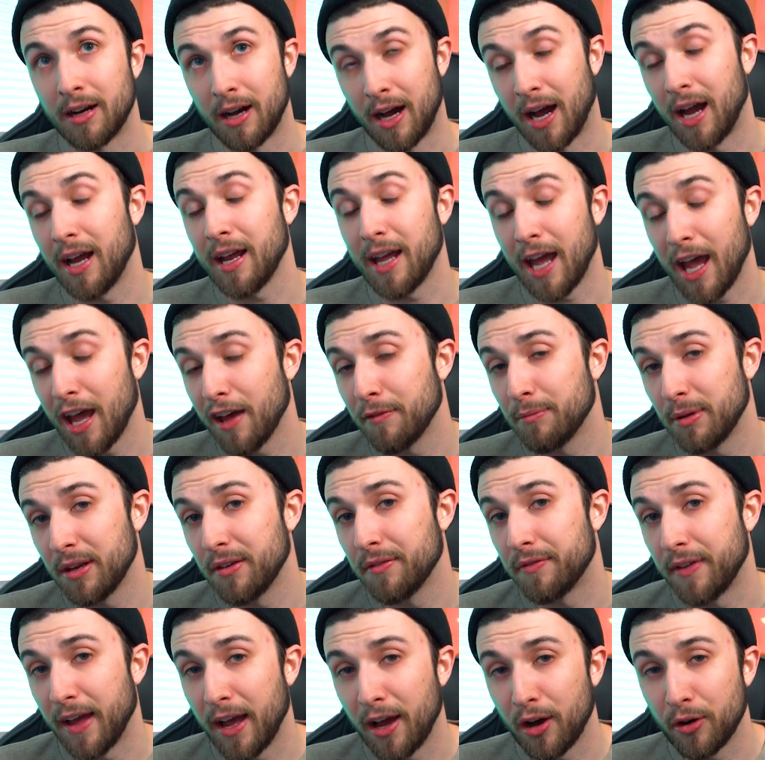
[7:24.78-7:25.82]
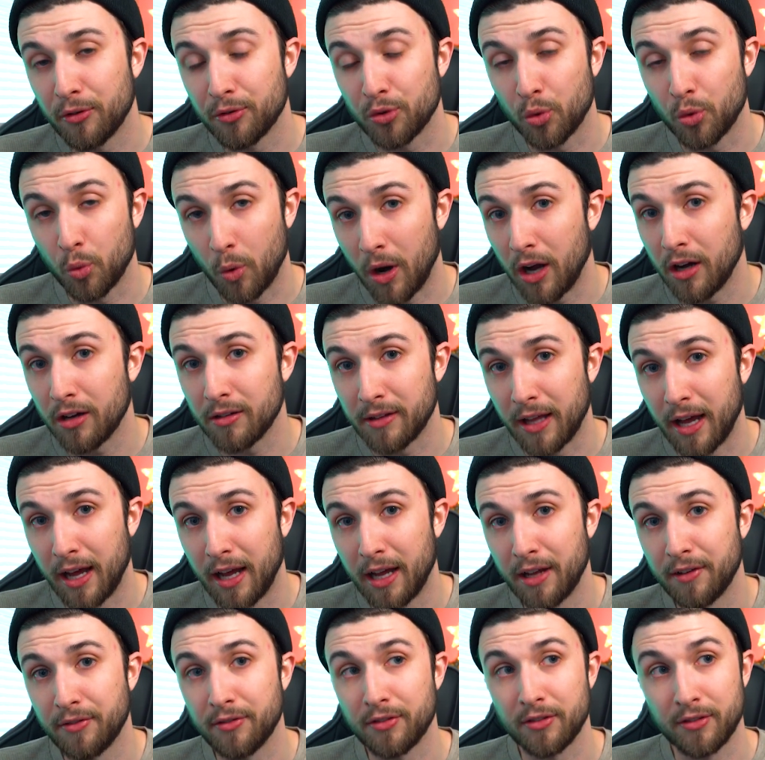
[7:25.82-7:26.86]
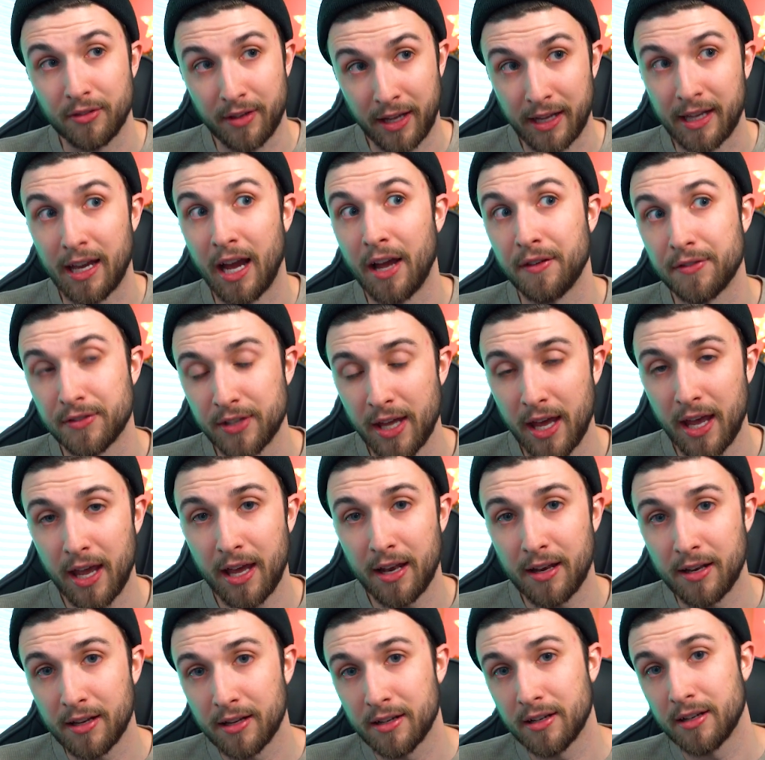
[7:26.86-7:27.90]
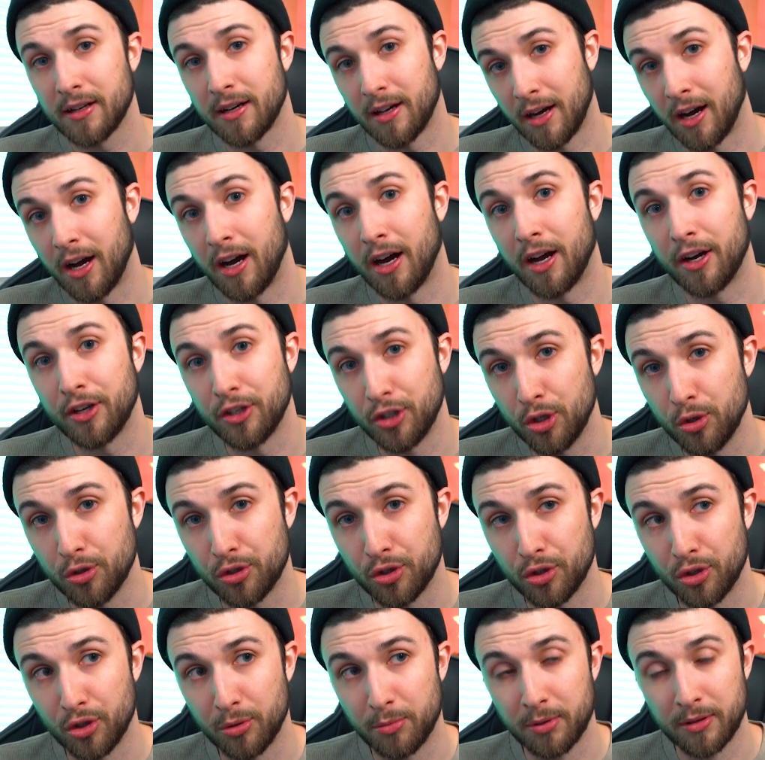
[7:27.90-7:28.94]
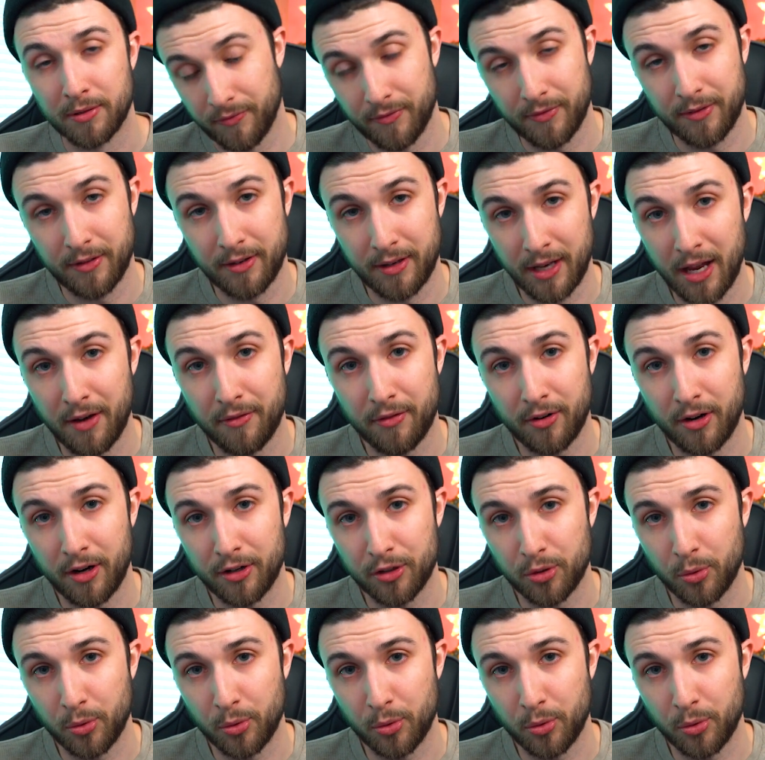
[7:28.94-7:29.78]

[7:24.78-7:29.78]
I have been found while live, like I've said, on YouTube, never on